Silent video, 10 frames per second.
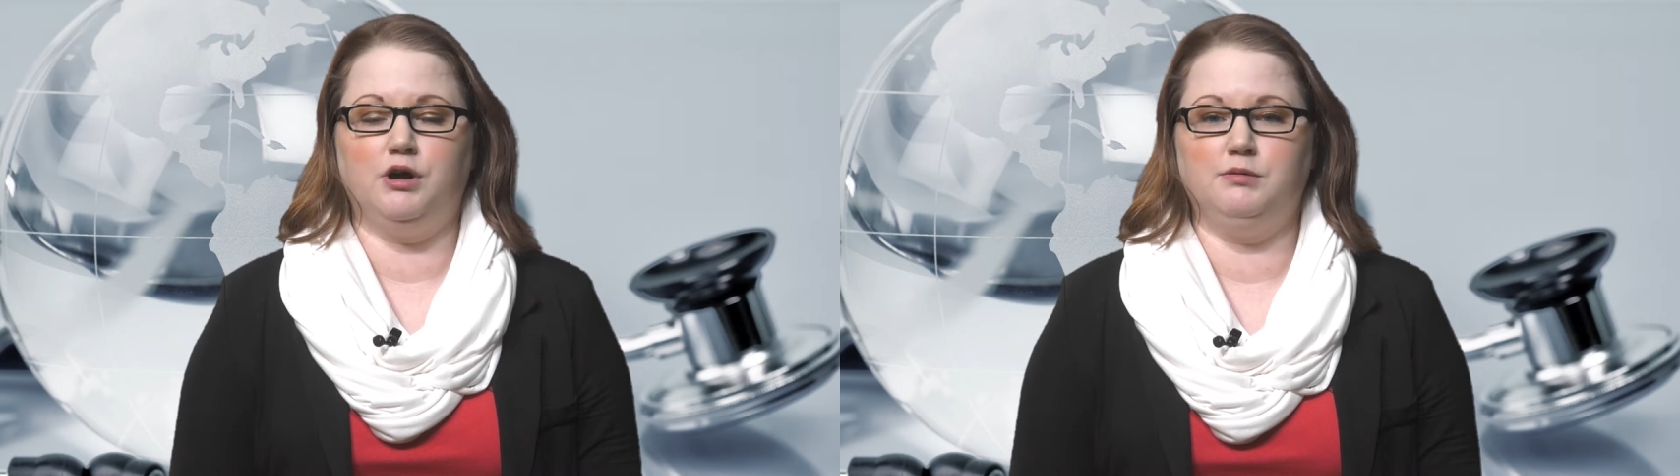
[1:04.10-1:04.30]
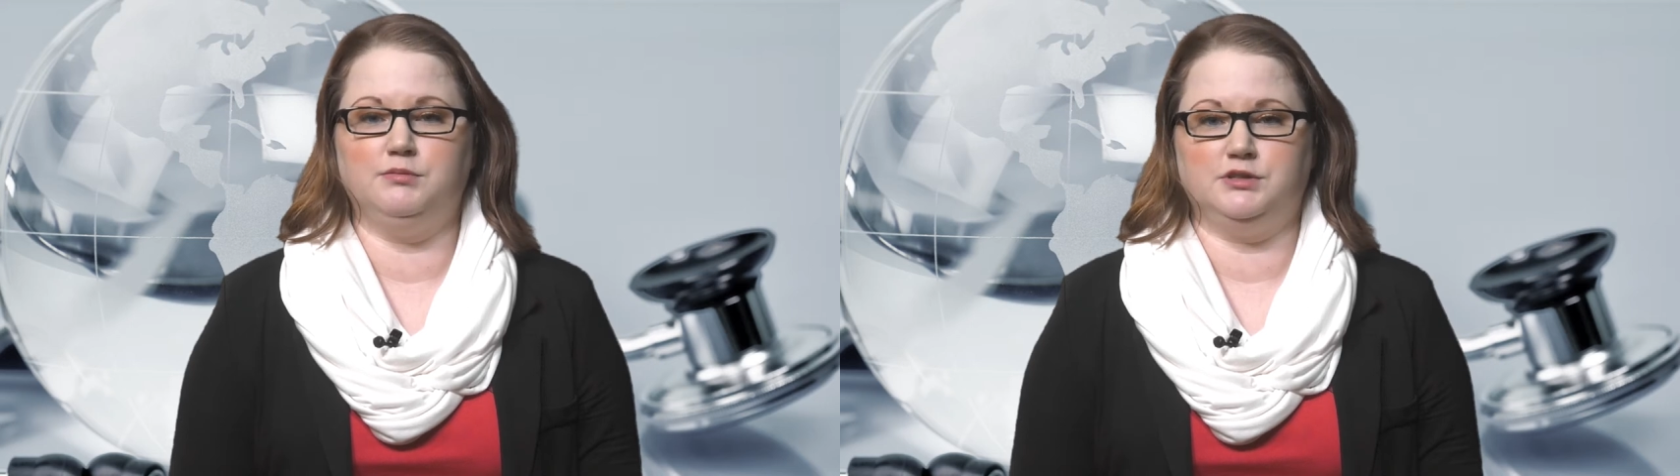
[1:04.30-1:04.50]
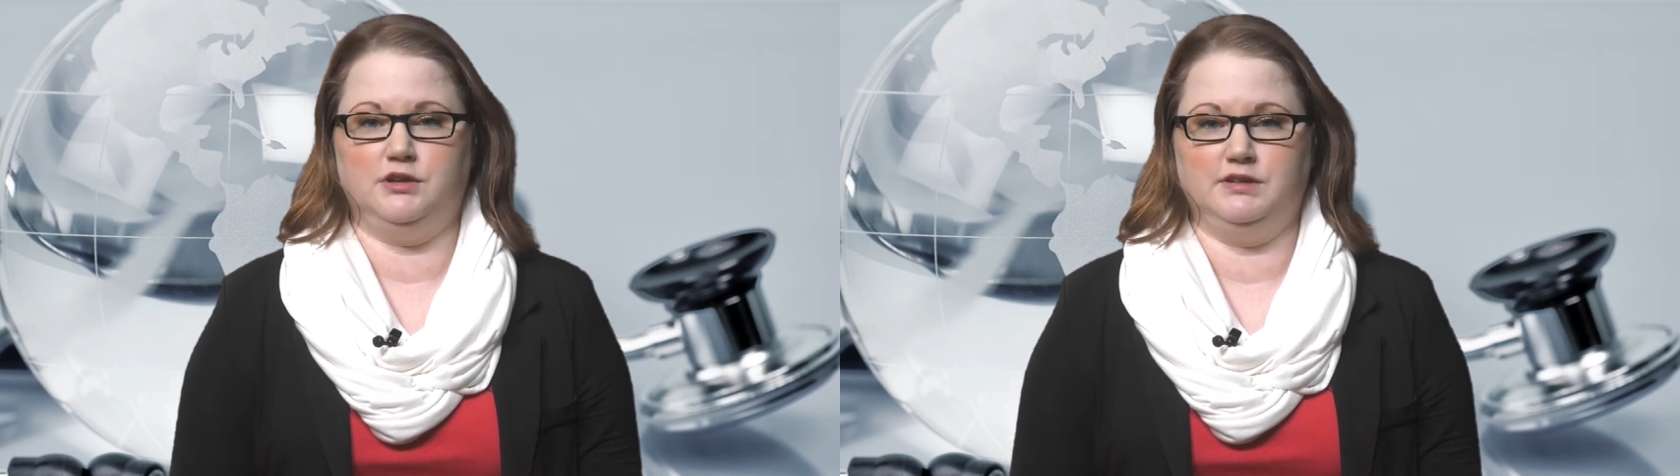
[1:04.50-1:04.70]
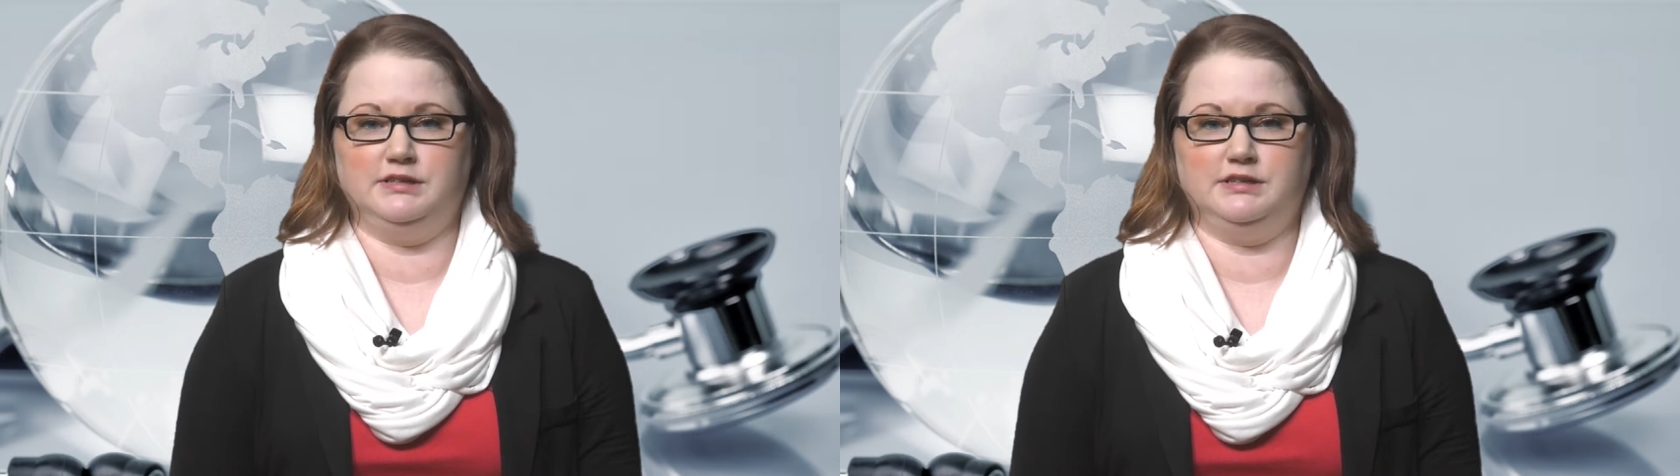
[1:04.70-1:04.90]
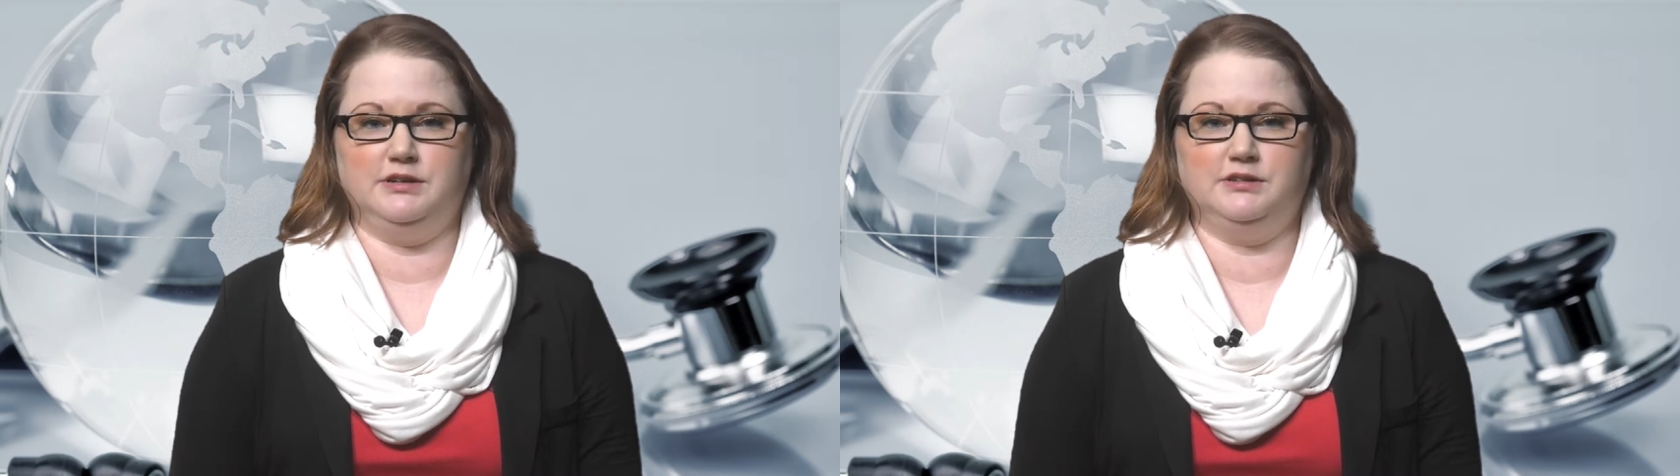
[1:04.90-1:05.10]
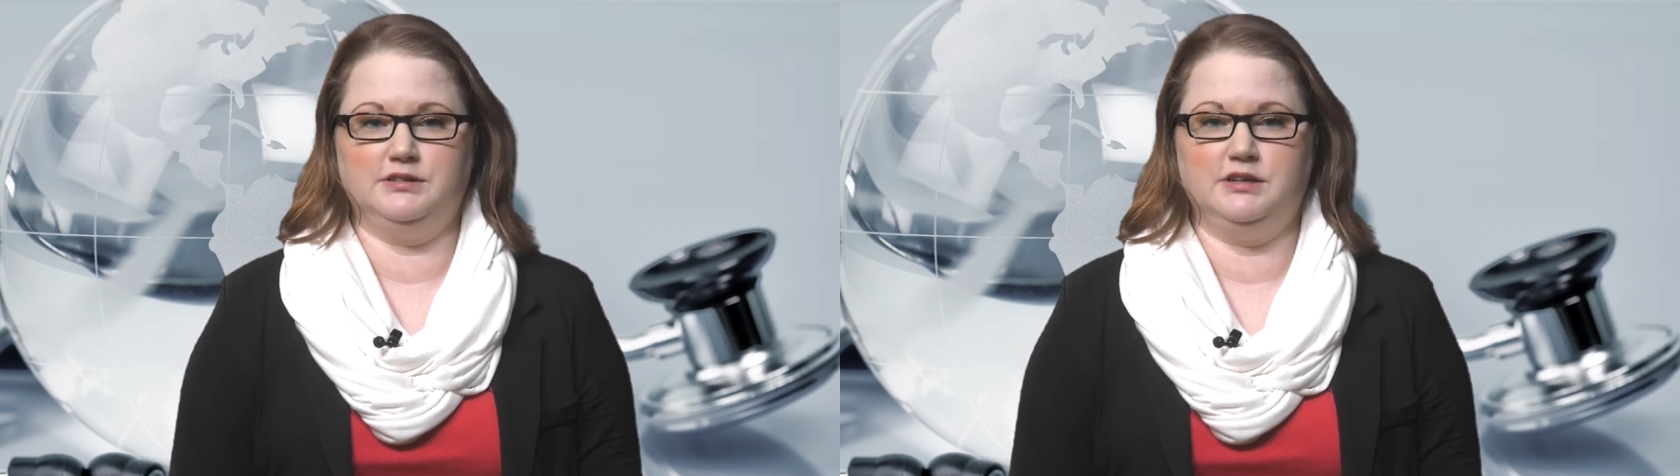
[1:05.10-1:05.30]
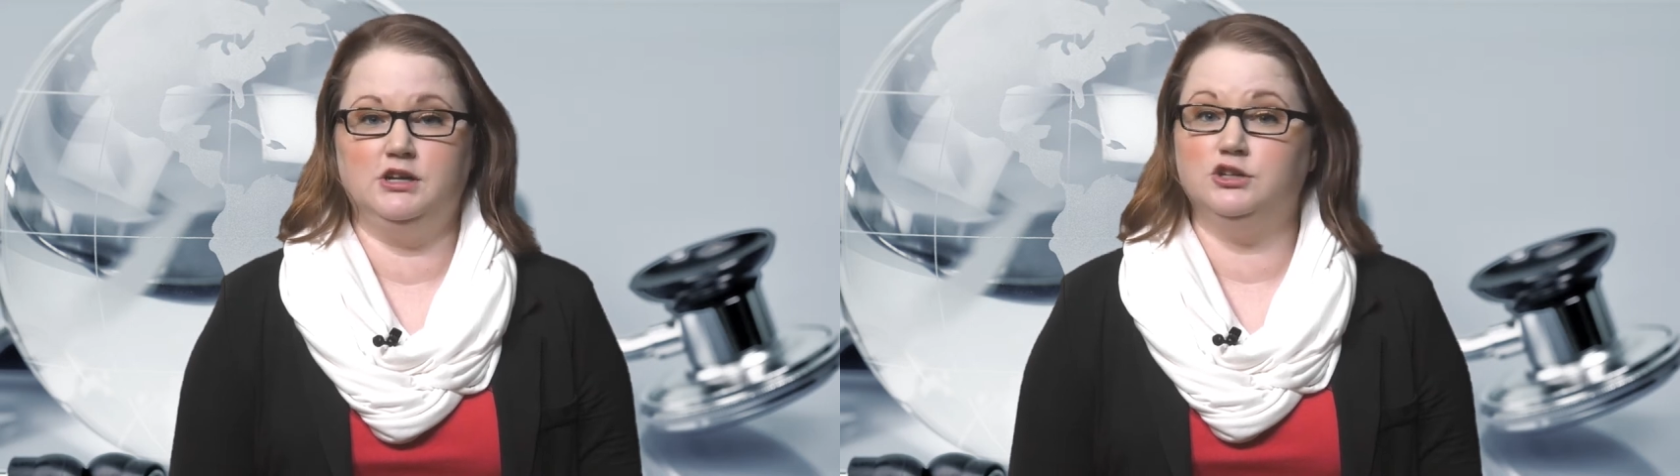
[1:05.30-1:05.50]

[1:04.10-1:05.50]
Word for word: problem-solving skills.